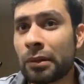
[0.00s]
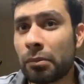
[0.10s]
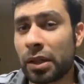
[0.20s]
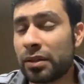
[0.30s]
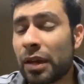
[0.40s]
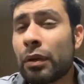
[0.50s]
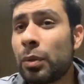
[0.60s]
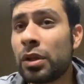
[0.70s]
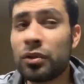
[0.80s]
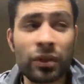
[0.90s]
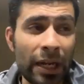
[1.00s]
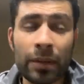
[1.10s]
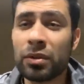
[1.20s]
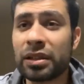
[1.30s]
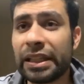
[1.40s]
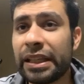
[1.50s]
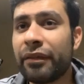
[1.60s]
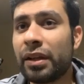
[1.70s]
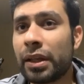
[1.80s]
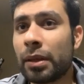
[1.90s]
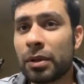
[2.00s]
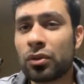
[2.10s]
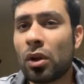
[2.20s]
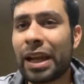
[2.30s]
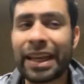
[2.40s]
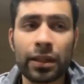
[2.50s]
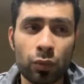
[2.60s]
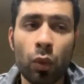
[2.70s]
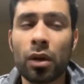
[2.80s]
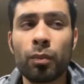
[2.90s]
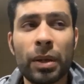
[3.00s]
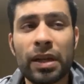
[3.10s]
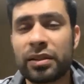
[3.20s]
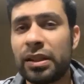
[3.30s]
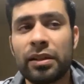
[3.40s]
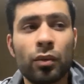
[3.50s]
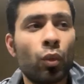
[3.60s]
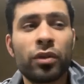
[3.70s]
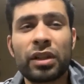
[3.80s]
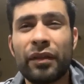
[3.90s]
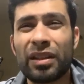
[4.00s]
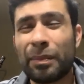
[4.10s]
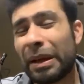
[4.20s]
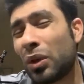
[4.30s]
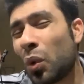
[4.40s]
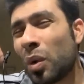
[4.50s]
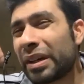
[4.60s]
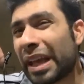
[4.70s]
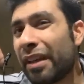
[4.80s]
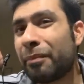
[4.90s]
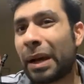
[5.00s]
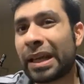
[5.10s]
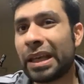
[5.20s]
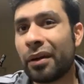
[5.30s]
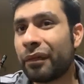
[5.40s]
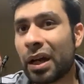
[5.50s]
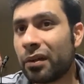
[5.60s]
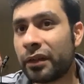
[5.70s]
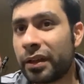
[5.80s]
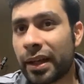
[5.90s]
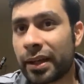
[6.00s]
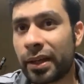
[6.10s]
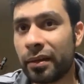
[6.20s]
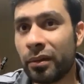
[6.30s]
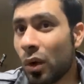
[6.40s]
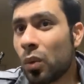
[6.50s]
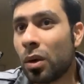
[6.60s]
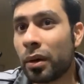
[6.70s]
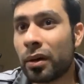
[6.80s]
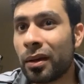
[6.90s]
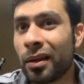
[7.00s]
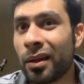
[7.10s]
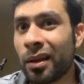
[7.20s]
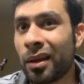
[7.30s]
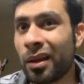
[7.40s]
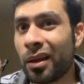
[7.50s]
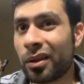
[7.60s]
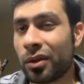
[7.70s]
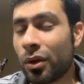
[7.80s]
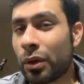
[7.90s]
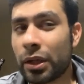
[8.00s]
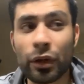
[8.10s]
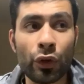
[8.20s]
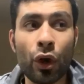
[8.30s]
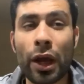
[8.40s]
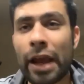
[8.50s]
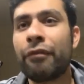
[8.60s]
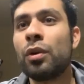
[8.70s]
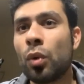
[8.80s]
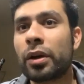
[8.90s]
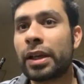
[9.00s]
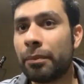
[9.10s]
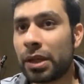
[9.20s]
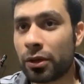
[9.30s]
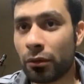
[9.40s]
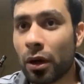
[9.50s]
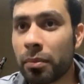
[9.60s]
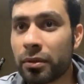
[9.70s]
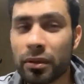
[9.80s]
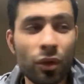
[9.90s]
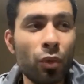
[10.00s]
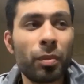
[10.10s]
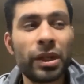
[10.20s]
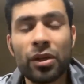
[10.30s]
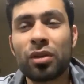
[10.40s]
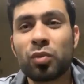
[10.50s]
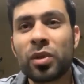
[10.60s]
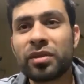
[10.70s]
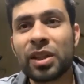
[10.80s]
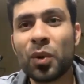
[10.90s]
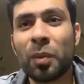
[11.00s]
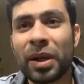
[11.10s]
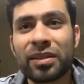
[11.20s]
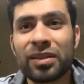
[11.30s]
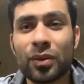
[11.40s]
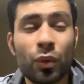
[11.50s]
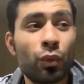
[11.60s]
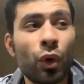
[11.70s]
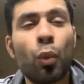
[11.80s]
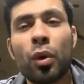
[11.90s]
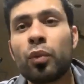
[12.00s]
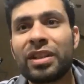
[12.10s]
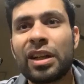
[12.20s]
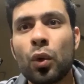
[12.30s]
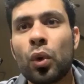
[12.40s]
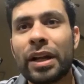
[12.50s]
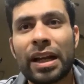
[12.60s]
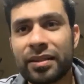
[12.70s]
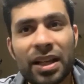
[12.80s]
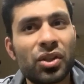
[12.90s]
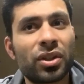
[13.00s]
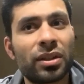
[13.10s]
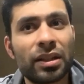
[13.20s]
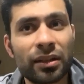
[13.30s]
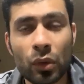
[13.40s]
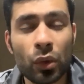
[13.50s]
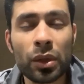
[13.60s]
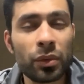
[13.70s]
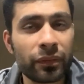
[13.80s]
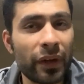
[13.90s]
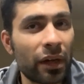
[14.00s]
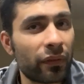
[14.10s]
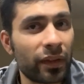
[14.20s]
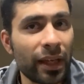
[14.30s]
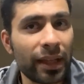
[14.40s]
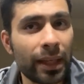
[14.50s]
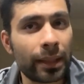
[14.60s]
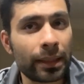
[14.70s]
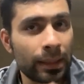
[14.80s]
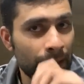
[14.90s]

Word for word: Because everybody's unanimously giving it to him. It's not like it's one person and then one's giving it to Pacquiao. No one gave Pacquiao Fighter of the Decade. No one. You know, not everyone can be corrupt. Nobody, not one single person or not one single organization thought he was Fighter of the Decade.